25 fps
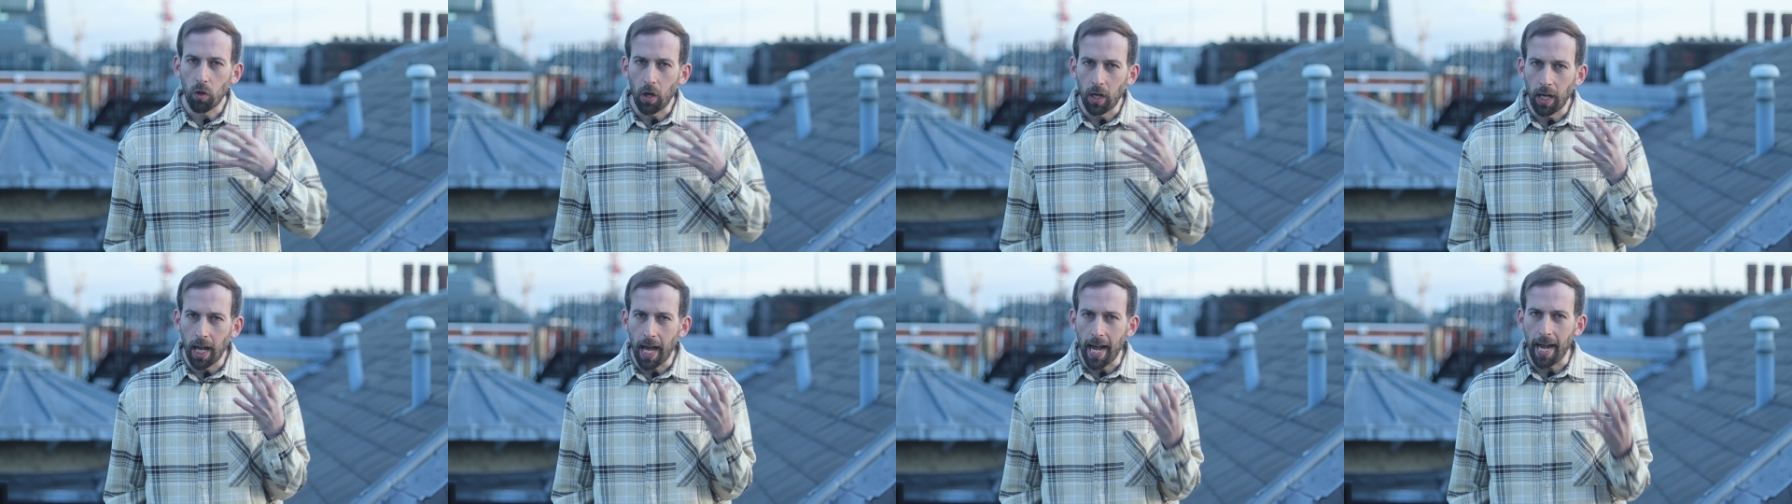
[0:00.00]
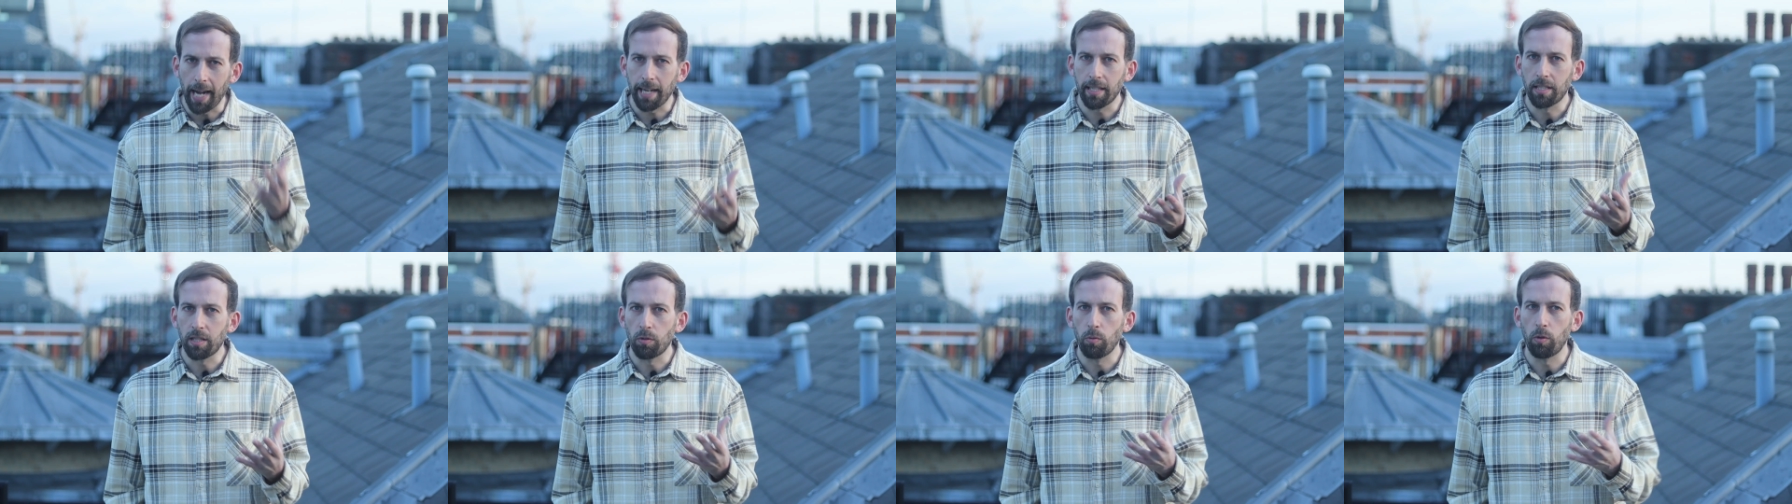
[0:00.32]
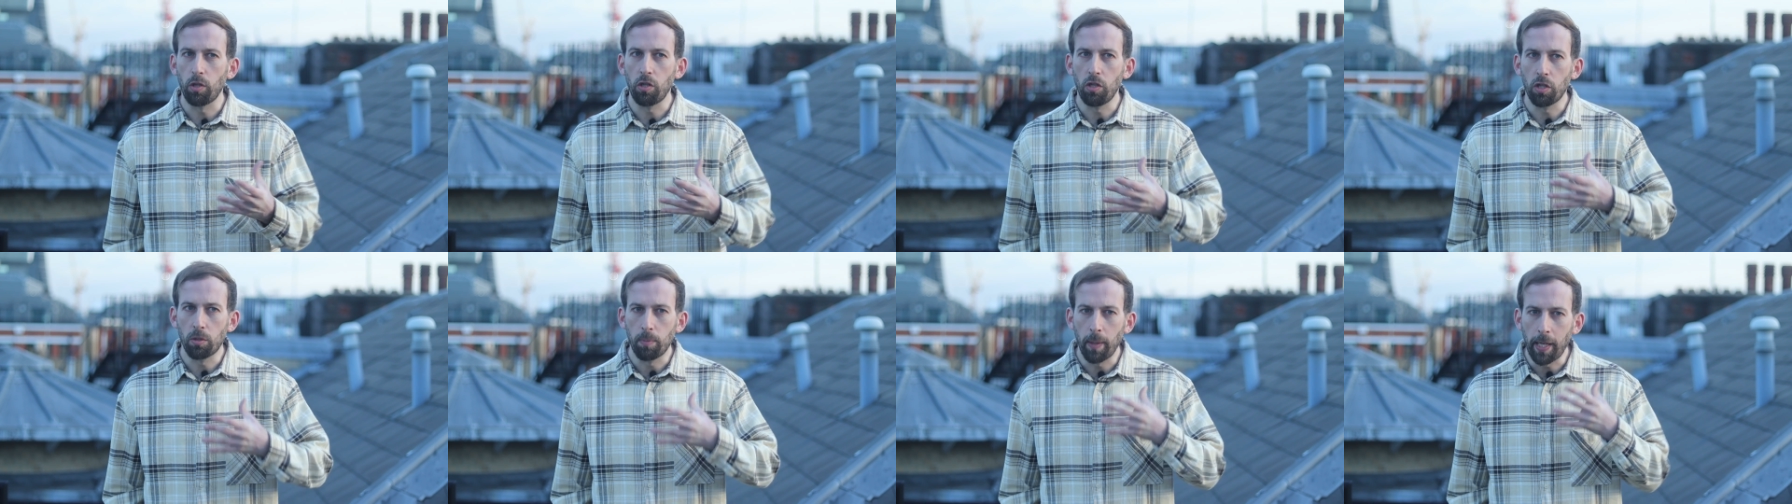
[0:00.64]
relaxed
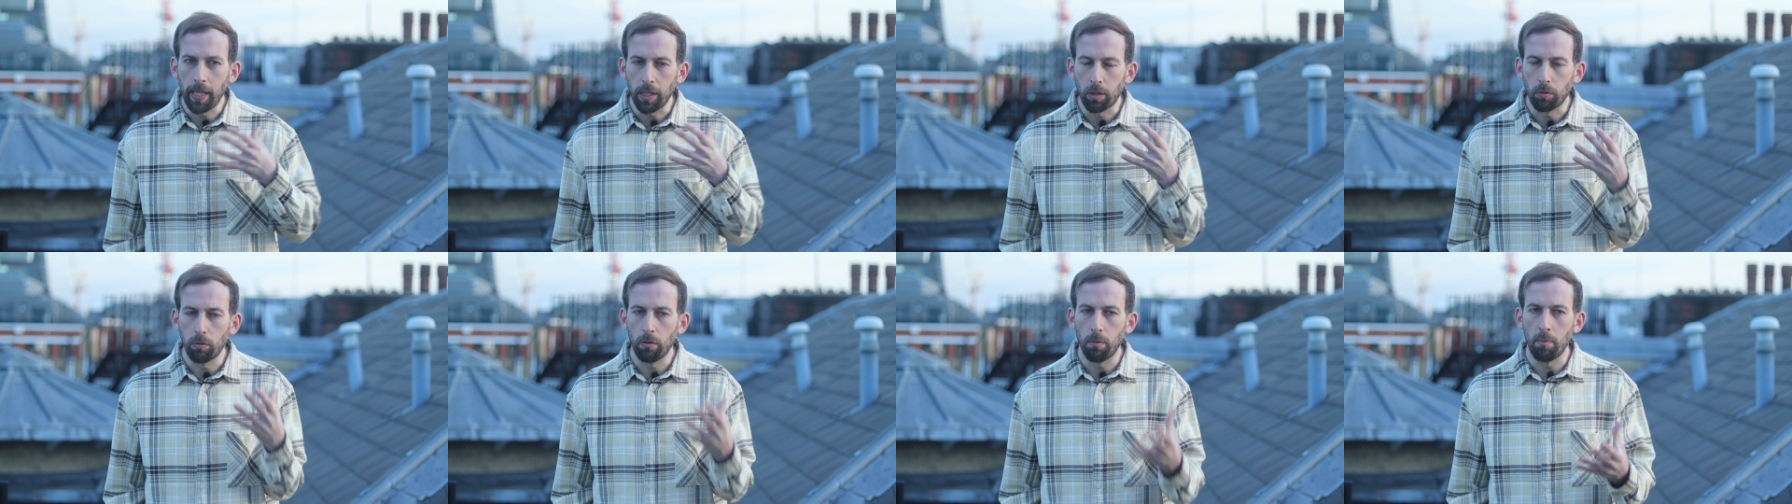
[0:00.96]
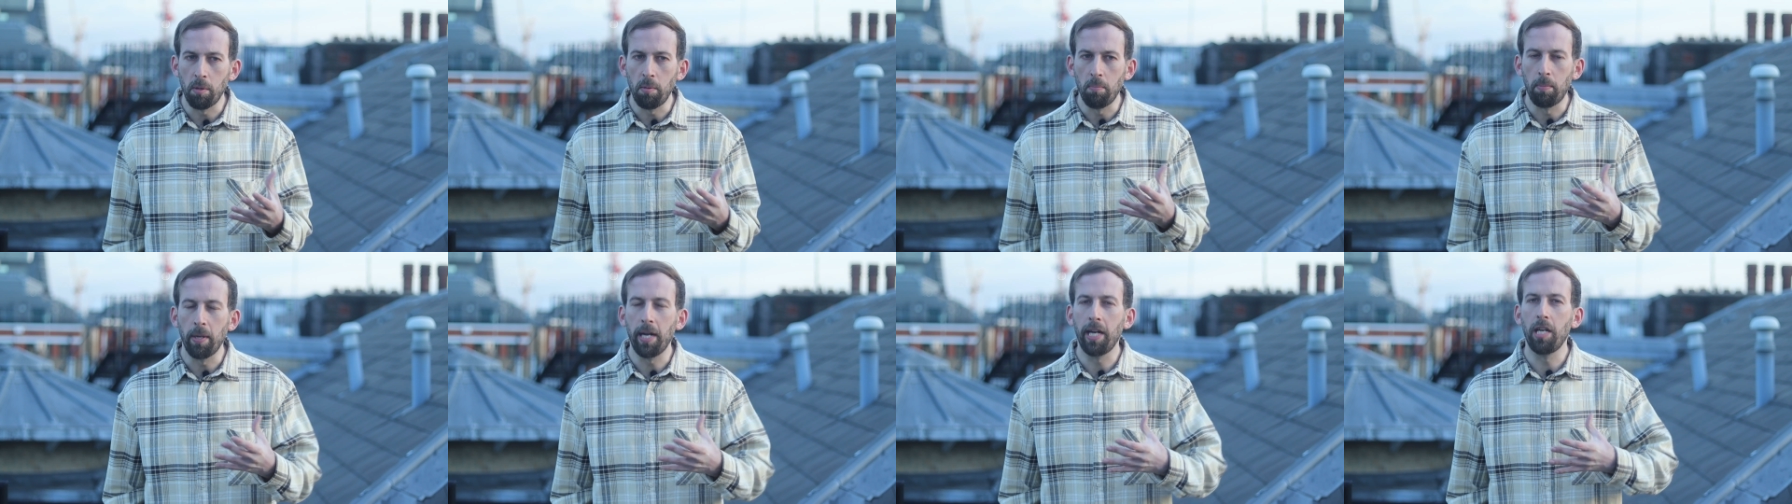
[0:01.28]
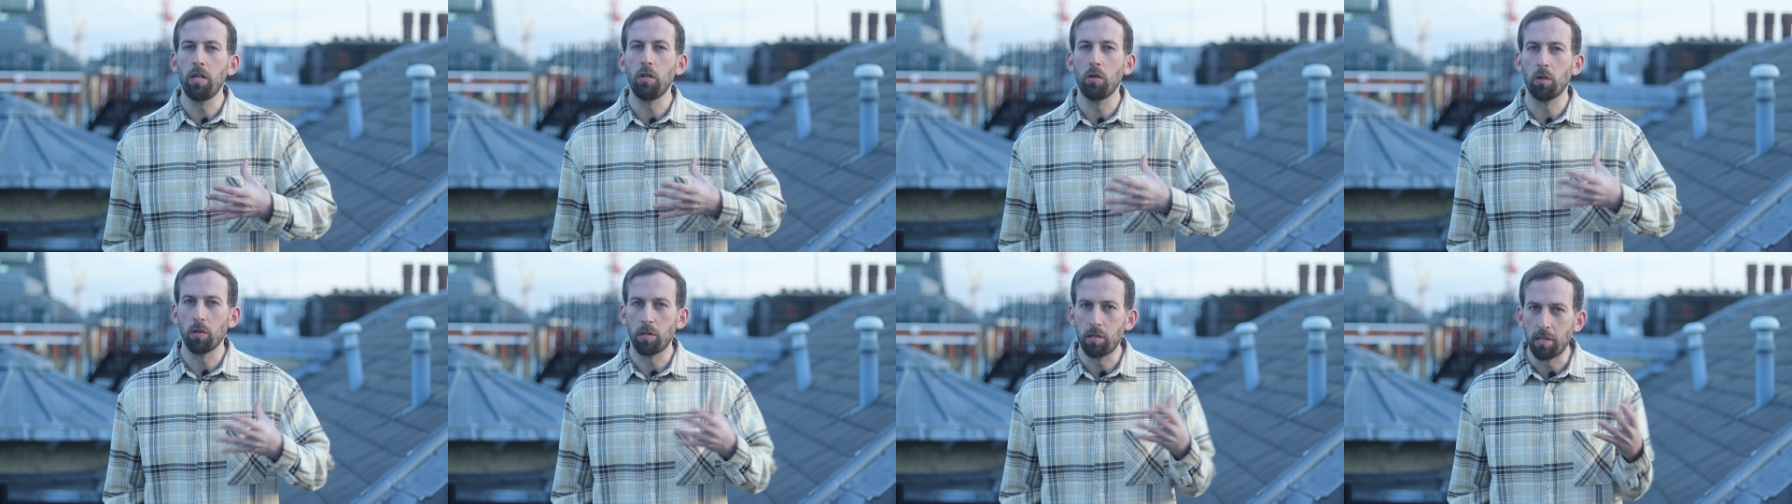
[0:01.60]
when you speak to women,
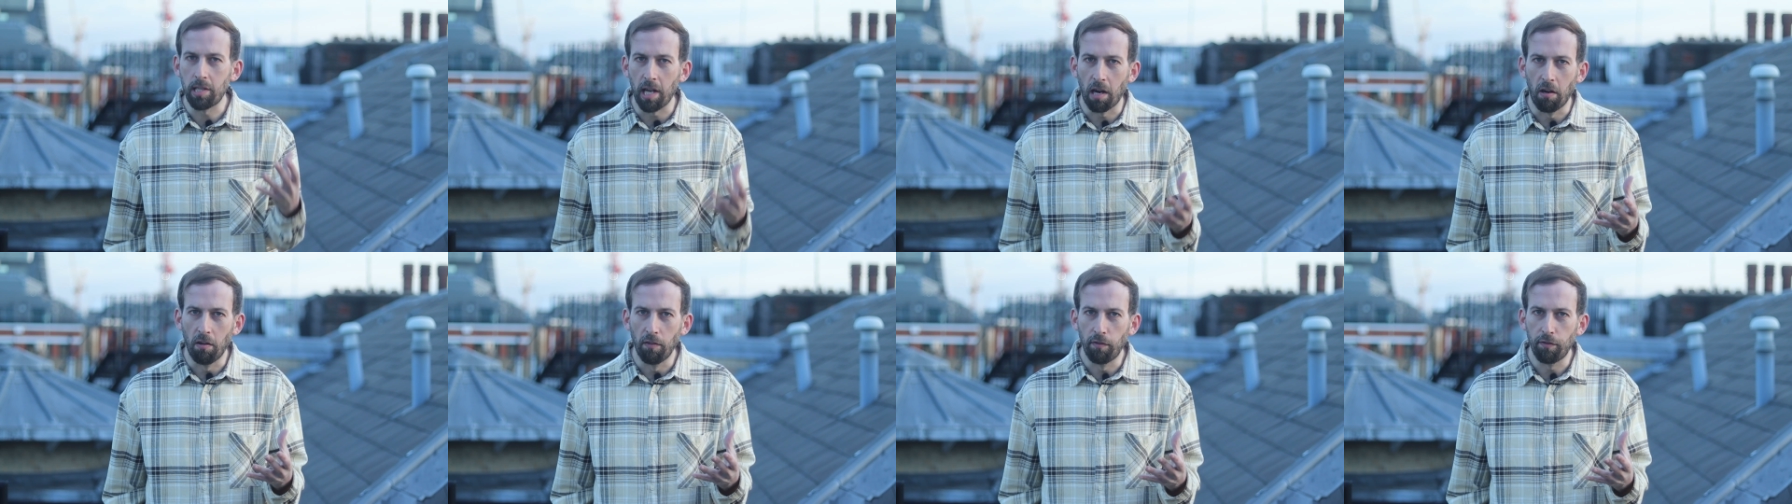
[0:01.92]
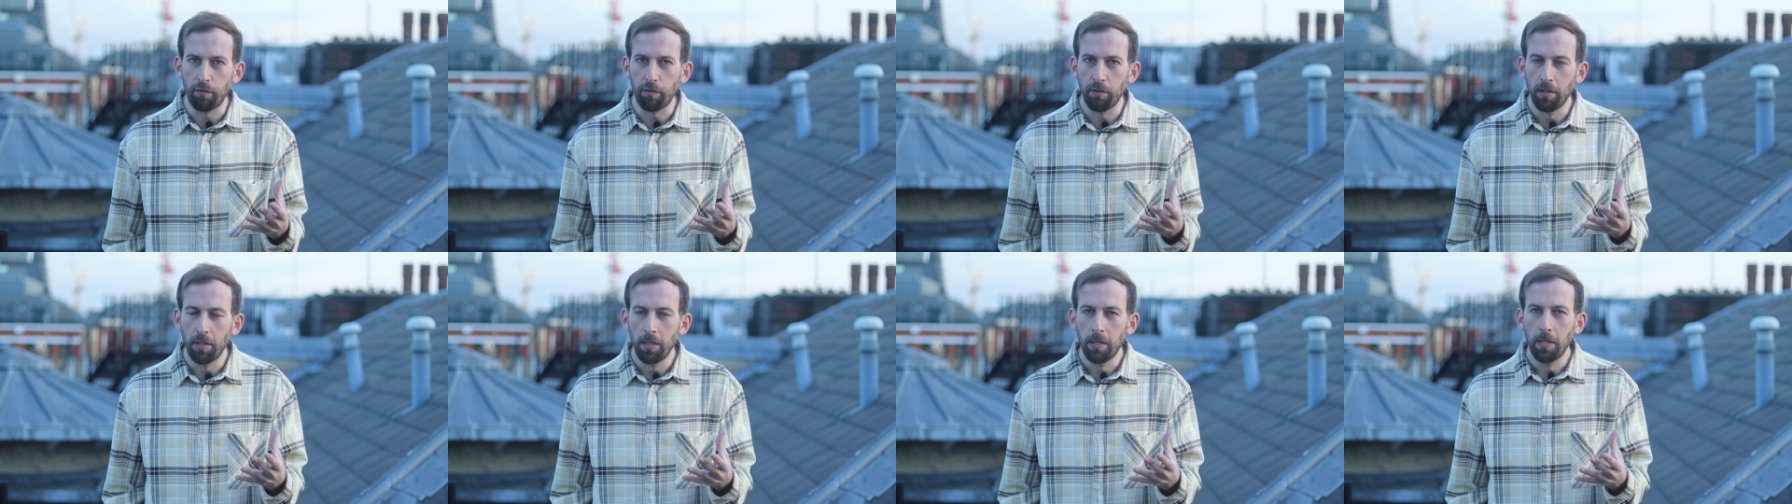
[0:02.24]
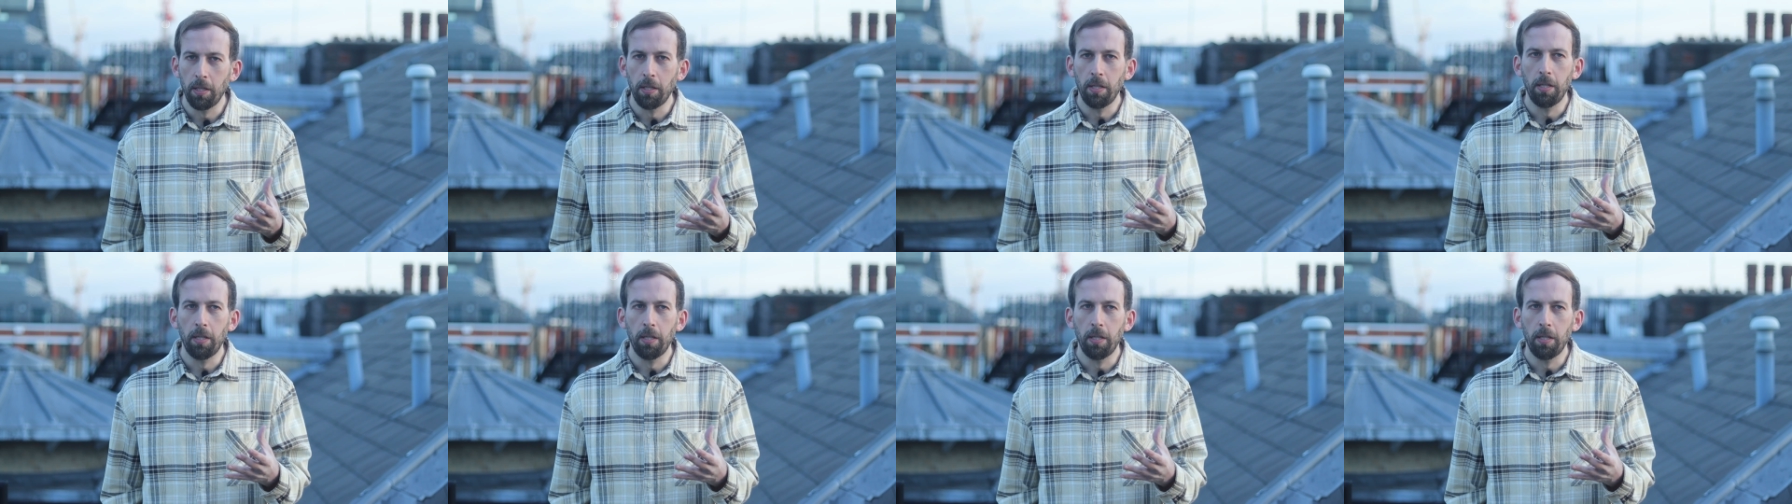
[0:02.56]
being yourself,